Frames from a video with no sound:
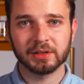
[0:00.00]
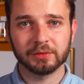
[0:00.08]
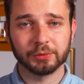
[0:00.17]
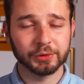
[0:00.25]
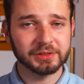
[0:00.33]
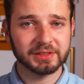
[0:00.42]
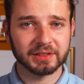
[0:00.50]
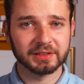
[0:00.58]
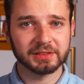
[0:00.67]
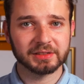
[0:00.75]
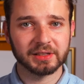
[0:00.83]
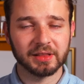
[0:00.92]
For
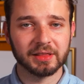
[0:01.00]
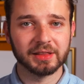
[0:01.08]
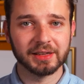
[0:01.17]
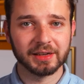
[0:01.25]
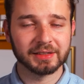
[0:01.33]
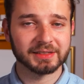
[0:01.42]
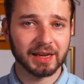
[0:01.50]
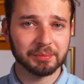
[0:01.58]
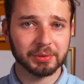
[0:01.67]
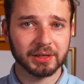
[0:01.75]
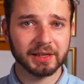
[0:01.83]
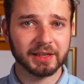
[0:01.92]
instance, in the
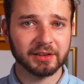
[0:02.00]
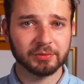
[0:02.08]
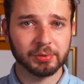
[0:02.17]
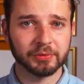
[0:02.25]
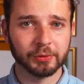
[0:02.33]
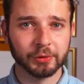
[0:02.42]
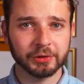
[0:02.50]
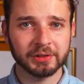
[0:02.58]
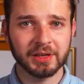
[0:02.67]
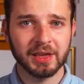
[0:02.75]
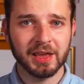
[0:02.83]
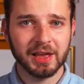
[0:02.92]
example I gave
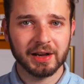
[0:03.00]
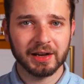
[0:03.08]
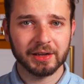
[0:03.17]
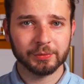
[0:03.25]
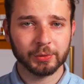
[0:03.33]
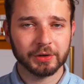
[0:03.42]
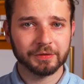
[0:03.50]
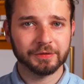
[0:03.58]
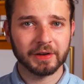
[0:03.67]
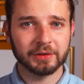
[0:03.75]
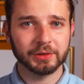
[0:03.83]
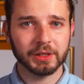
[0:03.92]
before, I would have
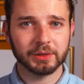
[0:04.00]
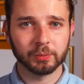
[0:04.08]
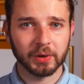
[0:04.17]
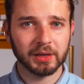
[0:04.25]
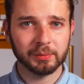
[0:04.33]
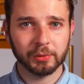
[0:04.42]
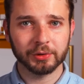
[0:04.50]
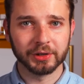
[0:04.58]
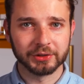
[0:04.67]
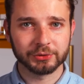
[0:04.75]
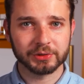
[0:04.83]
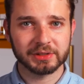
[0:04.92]
found it way more
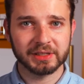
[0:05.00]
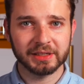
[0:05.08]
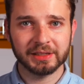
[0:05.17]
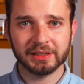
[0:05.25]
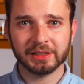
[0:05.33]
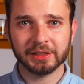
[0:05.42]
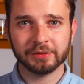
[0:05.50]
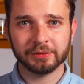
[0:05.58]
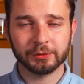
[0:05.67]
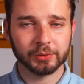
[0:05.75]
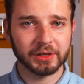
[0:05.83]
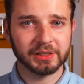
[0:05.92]
interesting if
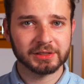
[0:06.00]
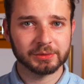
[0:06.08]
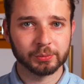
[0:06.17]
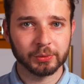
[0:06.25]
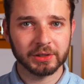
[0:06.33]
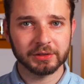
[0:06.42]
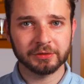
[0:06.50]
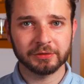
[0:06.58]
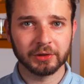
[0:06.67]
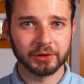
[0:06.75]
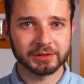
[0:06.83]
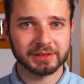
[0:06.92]
Grace would have
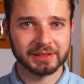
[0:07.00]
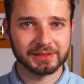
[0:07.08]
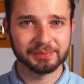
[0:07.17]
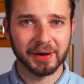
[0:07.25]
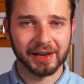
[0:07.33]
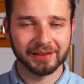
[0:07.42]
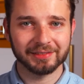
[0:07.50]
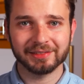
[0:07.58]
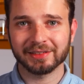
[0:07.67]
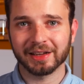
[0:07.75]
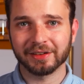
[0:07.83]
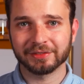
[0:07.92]
lost his mind
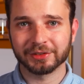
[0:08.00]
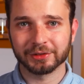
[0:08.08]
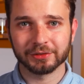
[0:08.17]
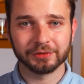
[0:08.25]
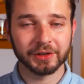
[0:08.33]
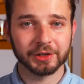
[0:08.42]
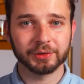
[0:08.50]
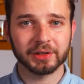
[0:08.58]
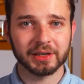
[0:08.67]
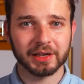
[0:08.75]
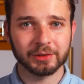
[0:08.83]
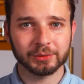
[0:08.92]
after
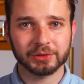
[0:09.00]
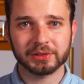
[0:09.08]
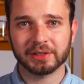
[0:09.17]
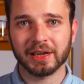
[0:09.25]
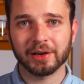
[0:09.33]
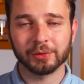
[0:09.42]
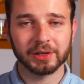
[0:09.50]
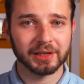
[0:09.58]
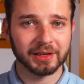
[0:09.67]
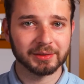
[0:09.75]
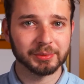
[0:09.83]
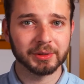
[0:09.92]
figuring out how he
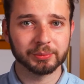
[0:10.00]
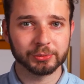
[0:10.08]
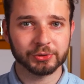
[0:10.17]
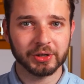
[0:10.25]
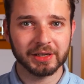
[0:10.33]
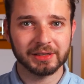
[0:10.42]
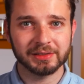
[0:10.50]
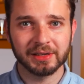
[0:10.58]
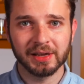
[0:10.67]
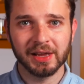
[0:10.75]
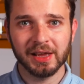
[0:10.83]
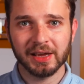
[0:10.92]
had been betrayed,
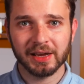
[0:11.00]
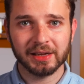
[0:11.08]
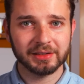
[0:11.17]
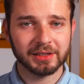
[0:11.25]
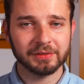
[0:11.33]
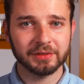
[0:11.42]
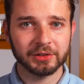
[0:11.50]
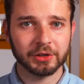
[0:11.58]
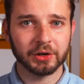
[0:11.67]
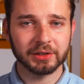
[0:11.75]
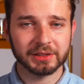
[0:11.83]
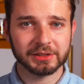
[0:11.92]
and even
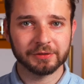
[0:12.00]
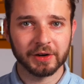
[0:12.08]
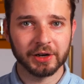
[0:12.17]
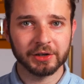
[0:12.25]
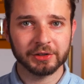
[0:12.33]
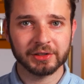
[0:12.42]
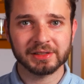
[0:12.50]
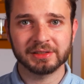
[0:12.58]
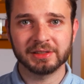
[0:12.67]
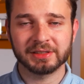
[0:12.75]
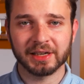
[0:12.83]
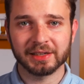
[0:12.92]
gone as far as
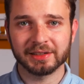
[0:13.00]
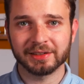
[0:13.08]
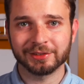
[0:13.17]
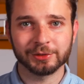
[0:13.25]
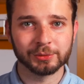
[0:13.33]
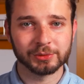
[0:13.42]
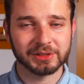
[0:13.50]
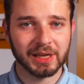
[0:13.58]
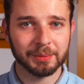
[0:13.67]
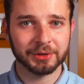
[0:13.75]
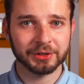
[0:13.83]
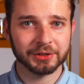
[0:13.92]
deciding to
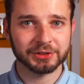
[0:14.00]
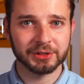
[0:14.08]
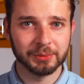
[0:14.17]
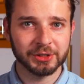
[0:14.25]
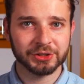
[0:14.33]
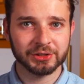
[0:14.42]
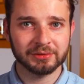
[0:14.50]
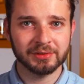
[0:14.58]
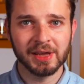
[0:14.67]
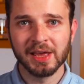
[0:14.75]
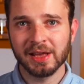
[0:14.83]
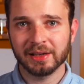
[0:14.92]
sabotage the
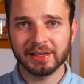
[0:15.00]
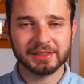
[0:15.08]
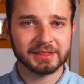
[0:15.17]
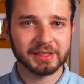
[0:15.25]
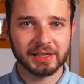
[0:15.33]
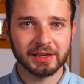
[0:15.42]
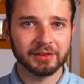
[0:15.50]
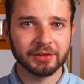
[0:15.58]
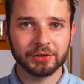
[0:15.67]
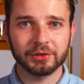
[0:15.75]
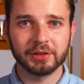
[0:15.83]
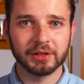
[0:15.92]
mission, let's say
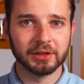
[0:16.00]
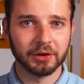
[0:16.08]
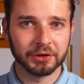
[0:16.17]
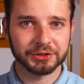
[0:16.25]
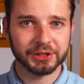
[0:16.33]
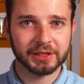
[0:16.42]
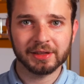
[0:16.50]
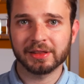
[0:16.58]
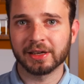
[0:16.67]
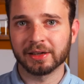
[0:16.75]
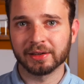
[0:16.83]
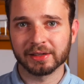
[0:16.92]
under the logic
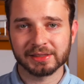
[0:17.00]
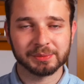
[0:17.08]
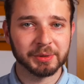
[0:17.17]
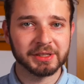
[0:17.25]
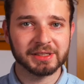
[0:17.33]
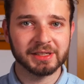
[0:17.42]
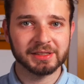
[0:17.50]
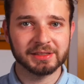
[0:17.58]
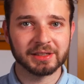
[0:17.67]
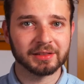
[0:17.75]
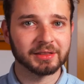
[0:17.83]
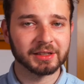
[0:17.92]
that a species
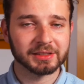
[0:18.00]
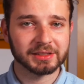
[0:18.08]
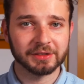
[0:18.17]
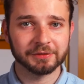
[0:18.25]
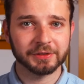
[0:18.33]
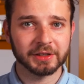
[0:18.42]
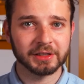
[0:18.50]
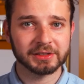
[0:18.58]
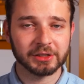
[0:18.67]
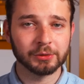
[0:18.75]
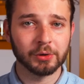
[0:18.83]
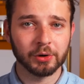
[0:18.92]
that does something
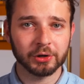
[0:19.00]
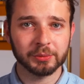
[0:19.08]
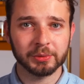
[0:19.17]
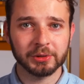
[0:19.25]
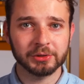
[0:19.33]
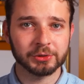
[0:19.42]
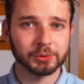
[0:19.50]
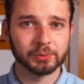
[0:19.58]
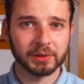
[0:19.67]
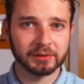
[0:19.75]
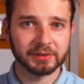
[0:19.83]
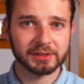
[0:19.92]
so horrible to
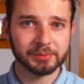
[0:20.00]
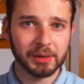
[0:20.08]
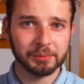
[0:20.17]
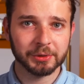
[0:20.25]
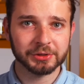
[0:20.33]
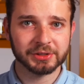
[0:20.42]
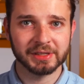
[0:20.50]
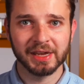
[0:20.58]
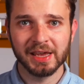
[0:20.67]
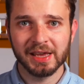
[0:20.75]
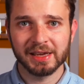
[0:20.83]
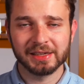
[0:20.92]
one of its members
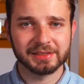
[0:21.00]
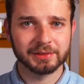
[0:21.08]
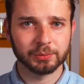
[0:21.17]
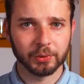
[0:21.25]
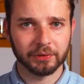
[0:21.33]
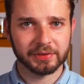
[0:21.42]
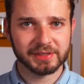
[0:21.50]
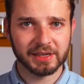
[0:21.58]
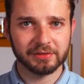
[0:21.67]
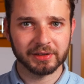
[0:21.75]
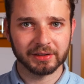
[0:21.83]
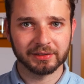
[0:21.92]
isn't worth
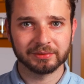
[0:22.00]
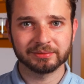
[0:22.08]
saving.